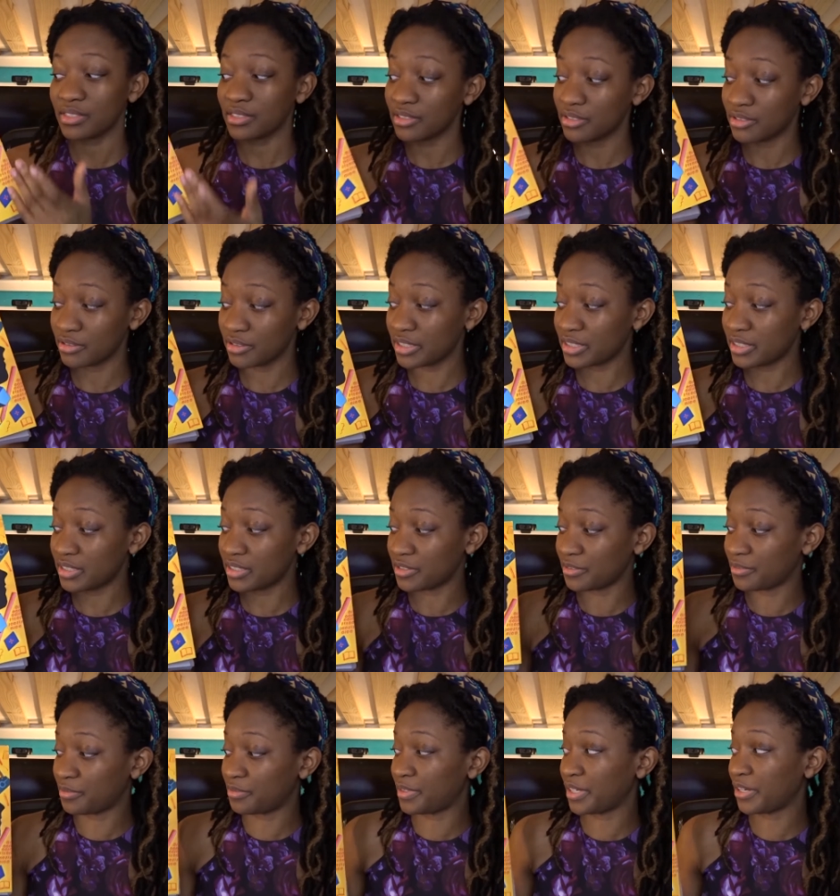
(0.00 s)
So this is
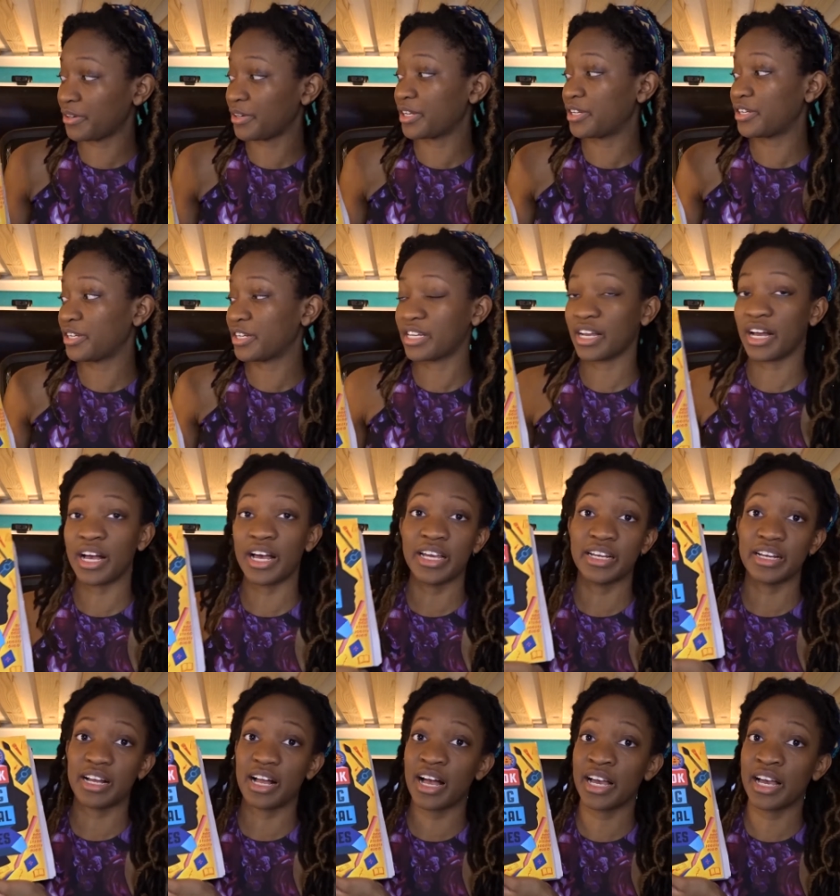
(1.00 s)
a very good guide.